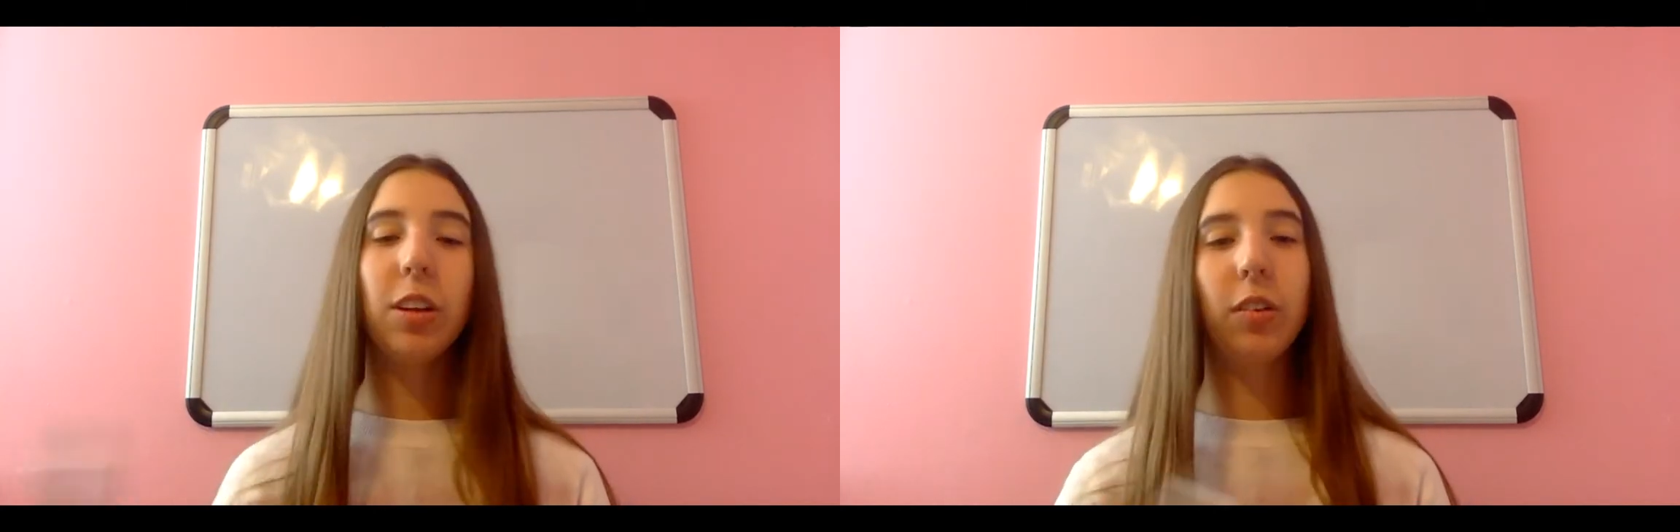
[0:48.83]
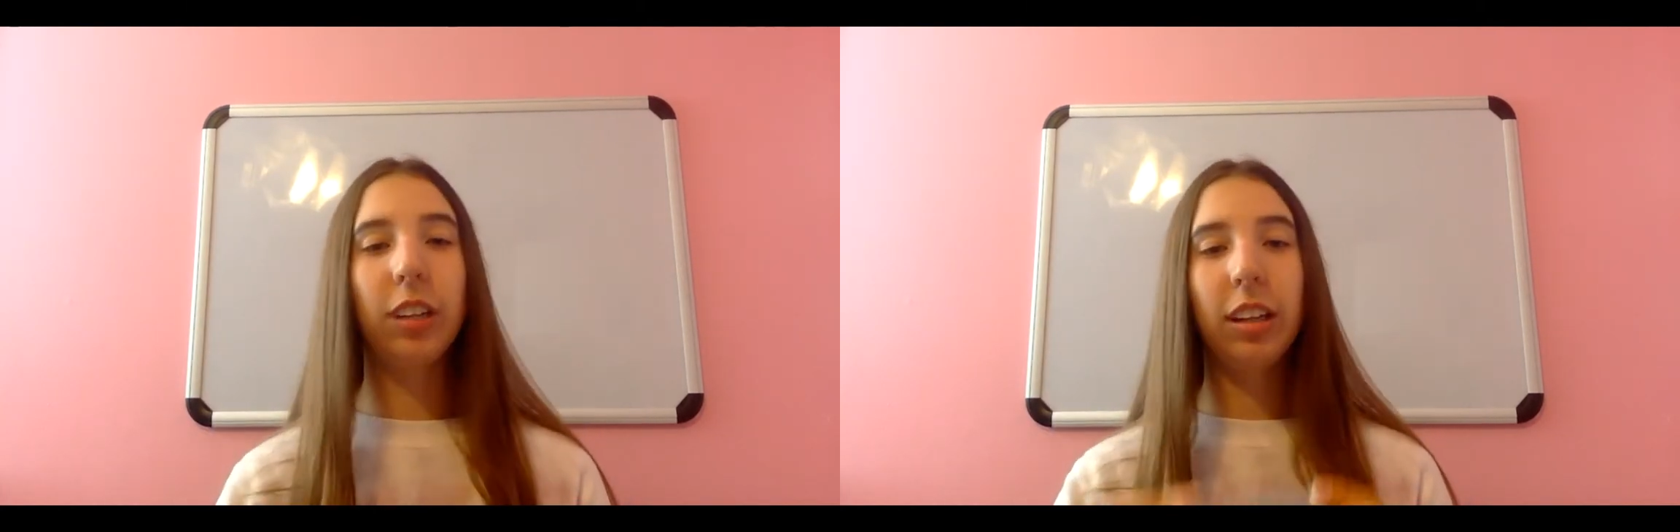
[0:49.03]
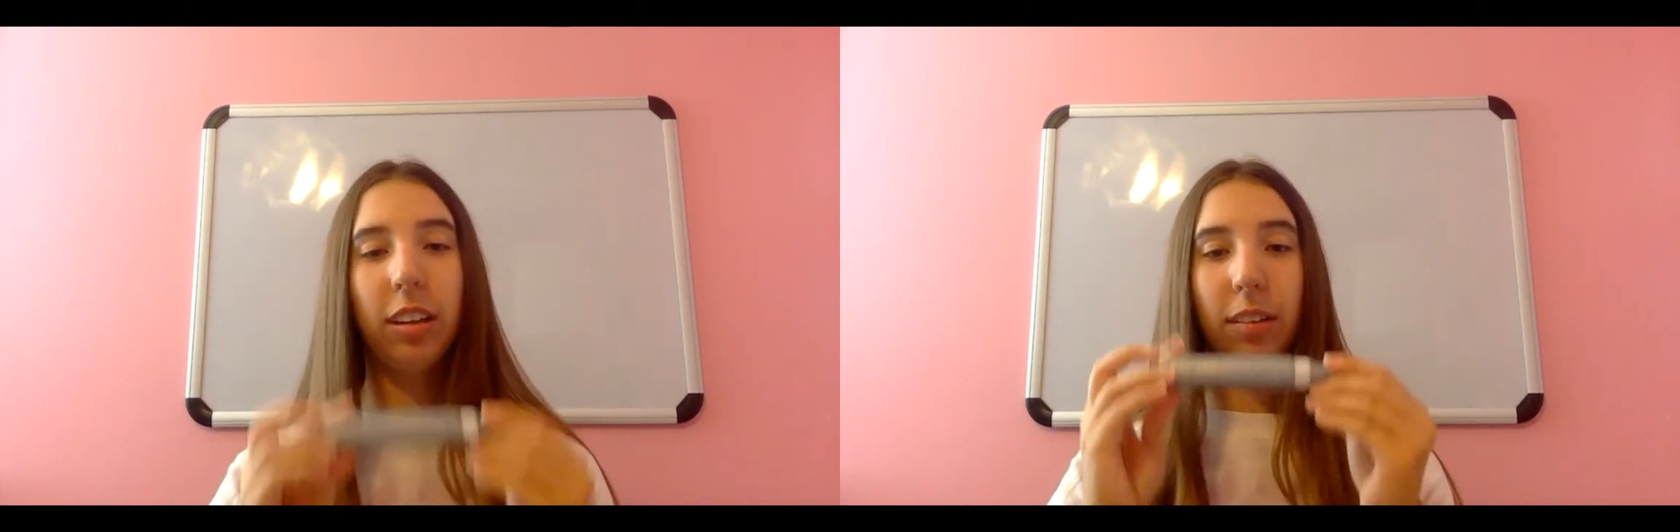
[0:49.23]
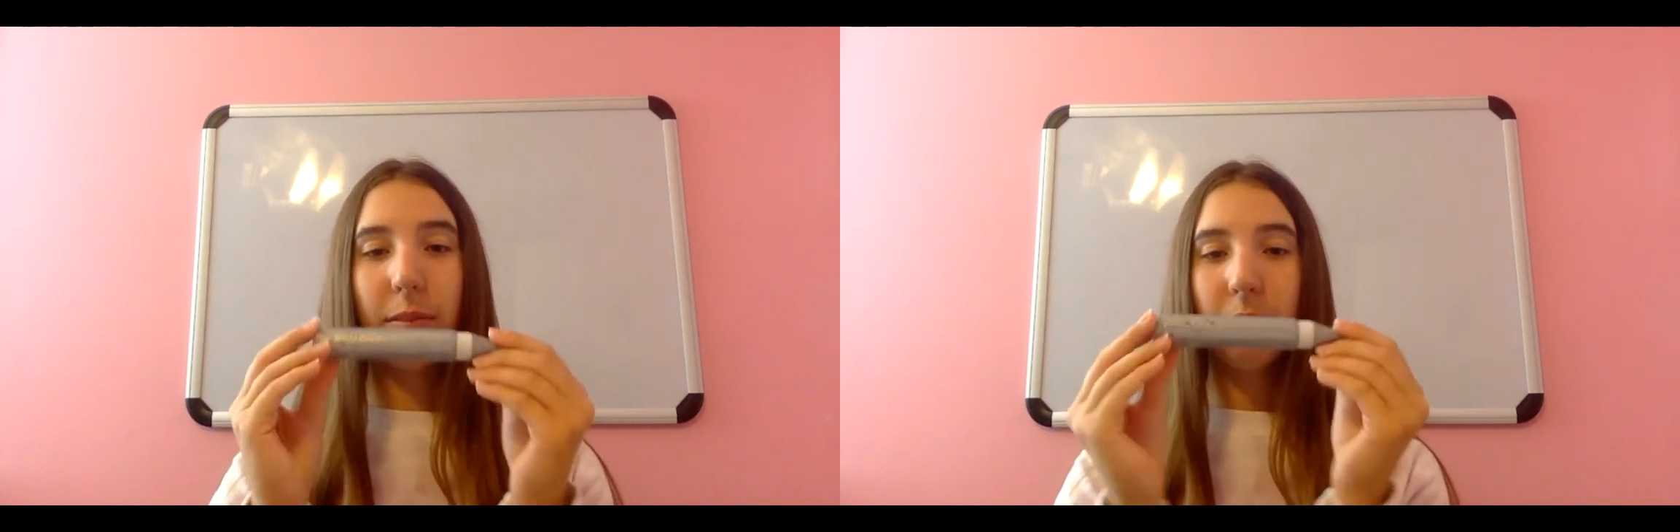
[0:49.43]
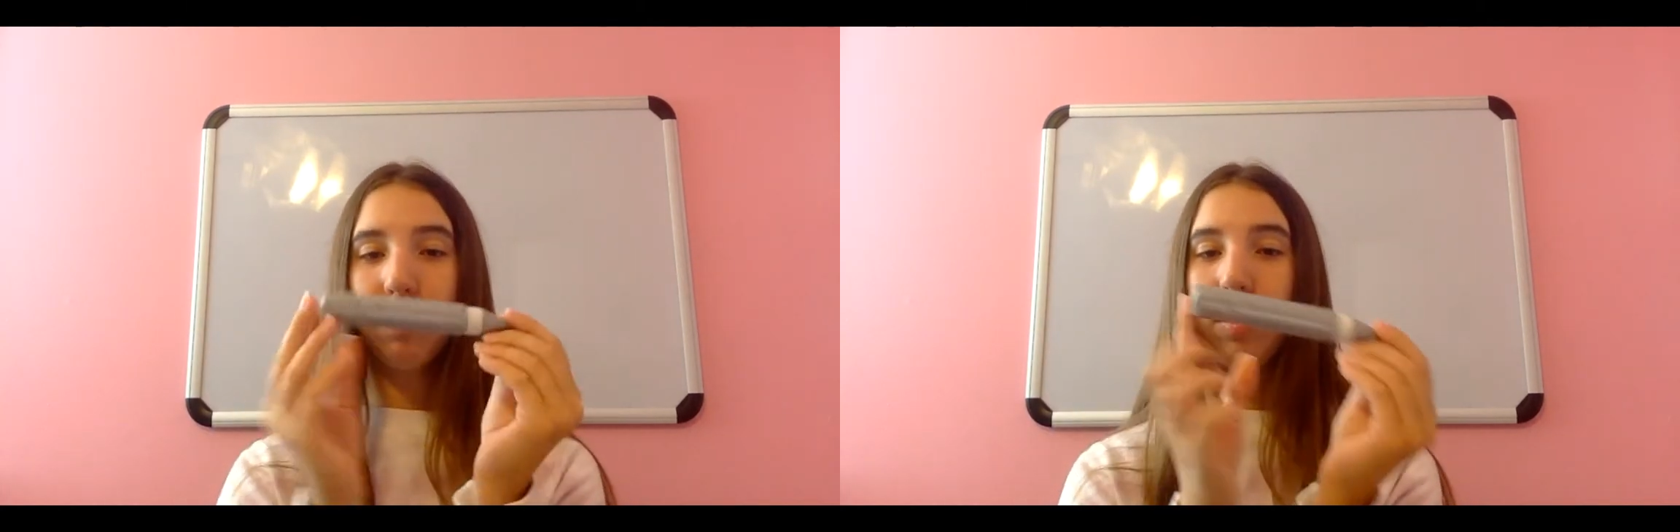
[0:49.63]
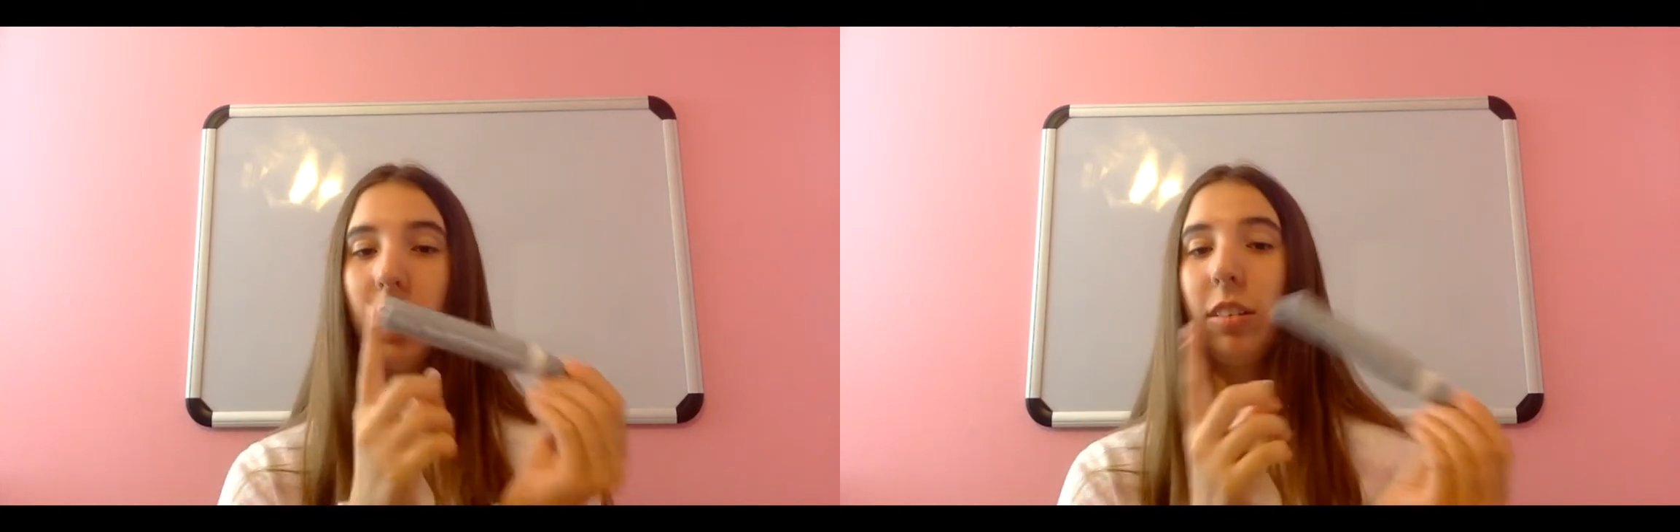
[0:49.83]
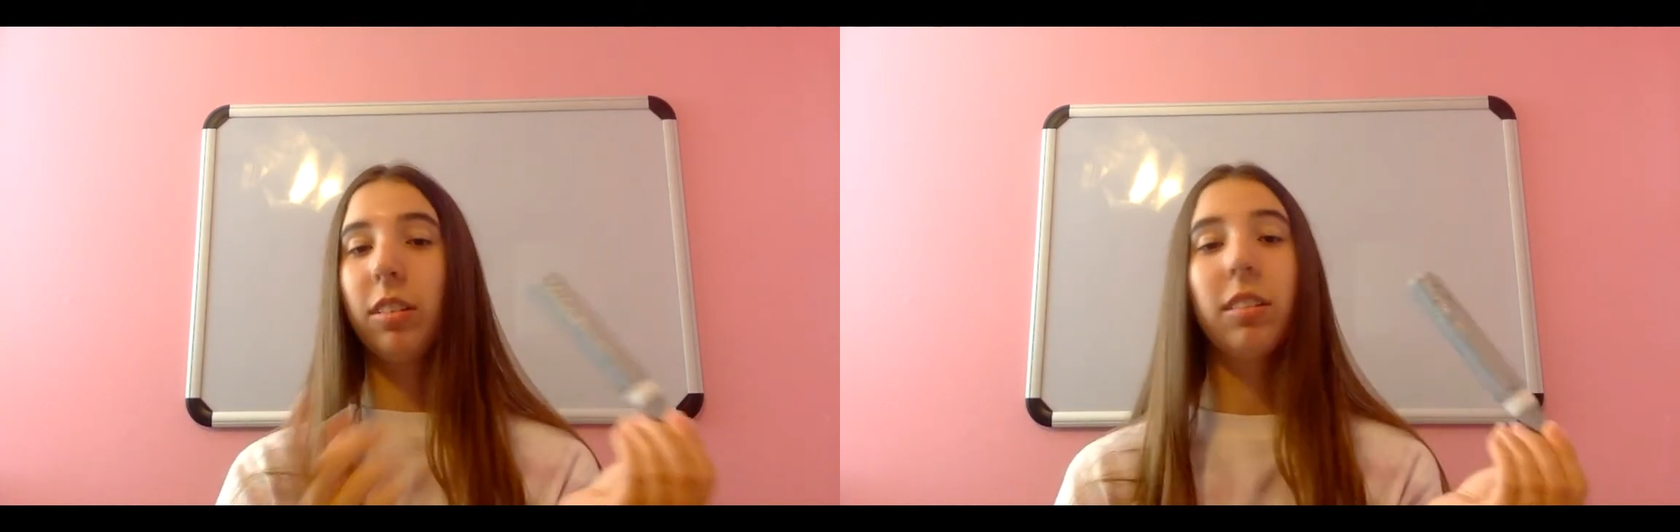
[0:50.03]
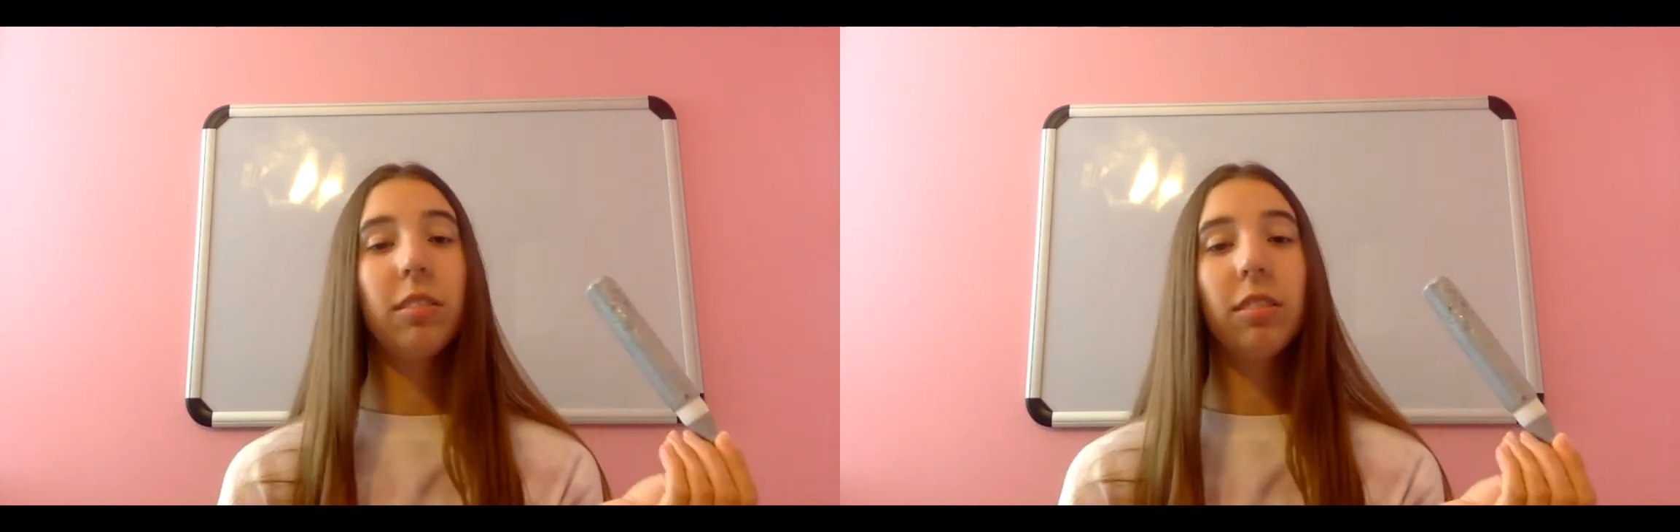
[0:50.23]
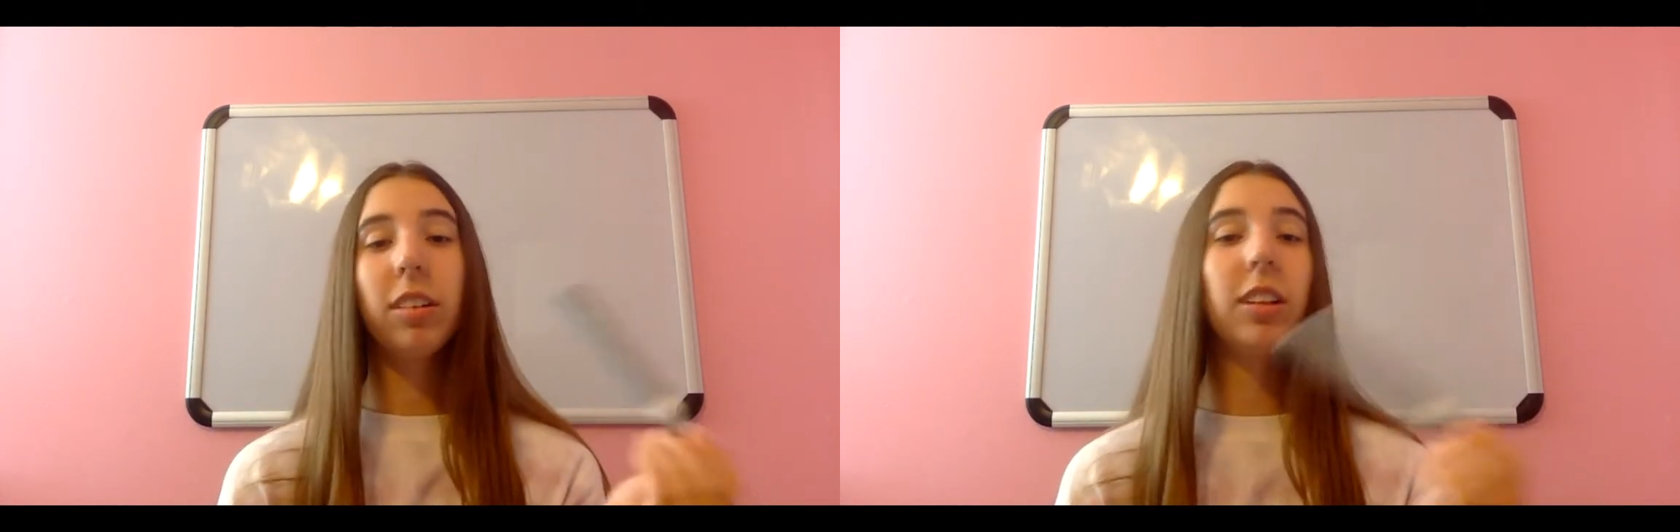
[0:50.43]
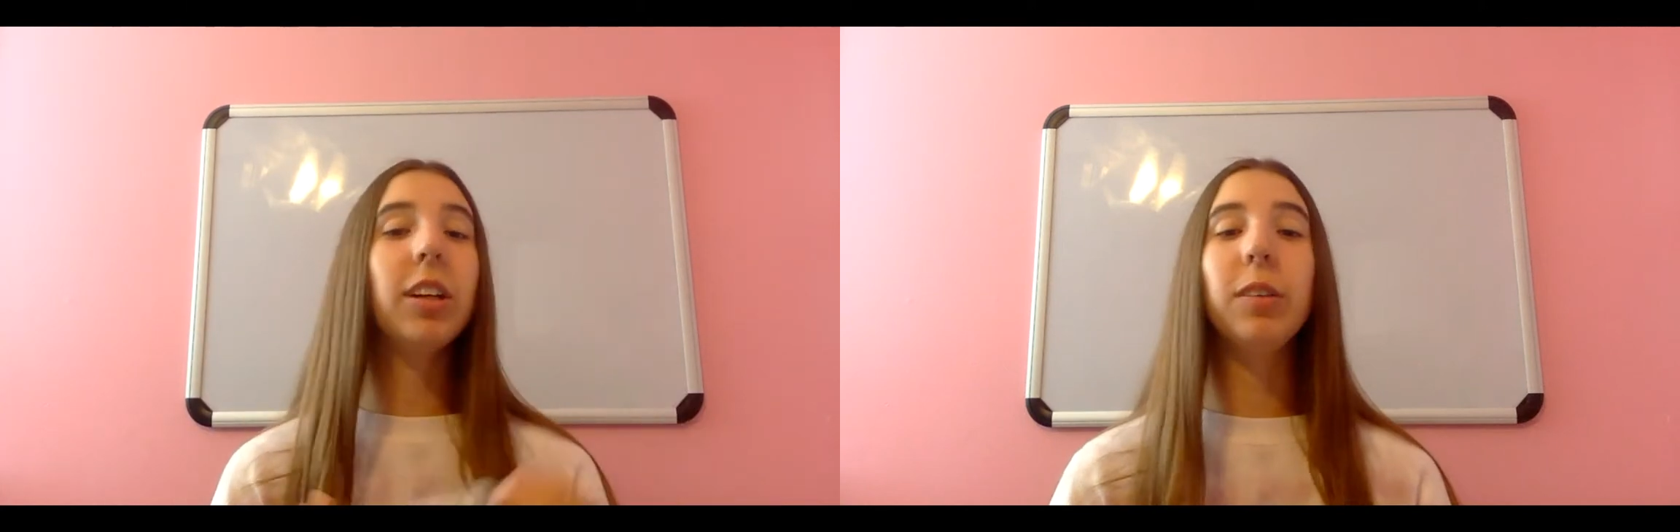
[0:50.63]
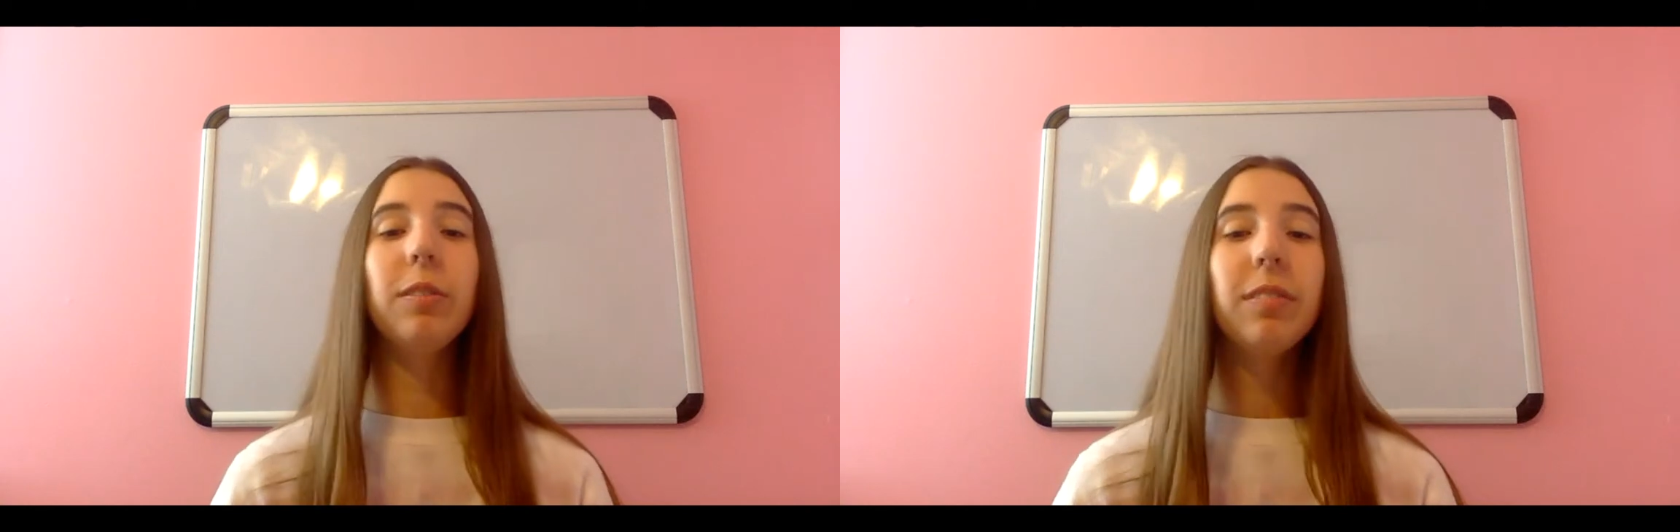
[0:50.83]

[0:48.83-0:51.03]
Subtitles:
you'll need some, glue.